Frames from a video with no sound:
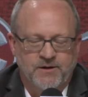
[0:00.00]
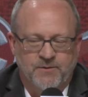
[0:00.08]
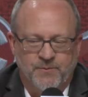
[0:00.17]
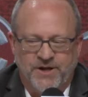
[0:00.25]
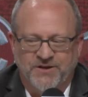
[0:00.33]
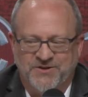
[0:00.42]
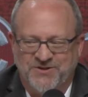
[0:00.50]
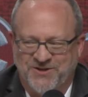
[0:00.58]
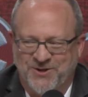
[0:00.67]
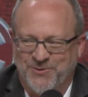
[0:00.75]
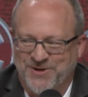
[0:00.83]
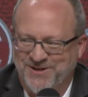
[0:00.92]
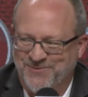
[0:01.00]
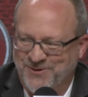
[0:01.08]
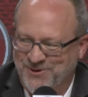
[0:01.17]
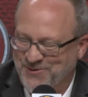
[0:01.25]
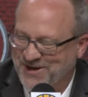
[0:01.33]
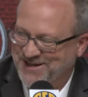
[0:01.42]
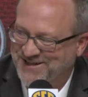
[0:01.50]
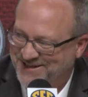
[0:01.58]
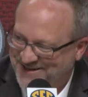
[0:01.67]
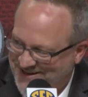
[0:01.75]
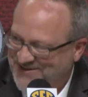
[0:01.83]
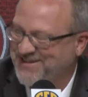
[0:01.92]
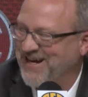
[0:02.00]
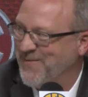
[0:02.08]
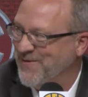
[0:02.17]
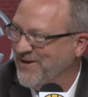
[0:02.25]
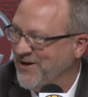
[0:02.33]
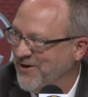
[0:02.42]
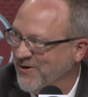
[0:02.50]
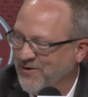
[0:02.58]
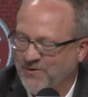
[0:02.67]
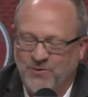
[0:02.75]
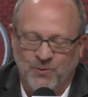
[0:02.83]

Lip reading: But it's so that when you get to this time of the year,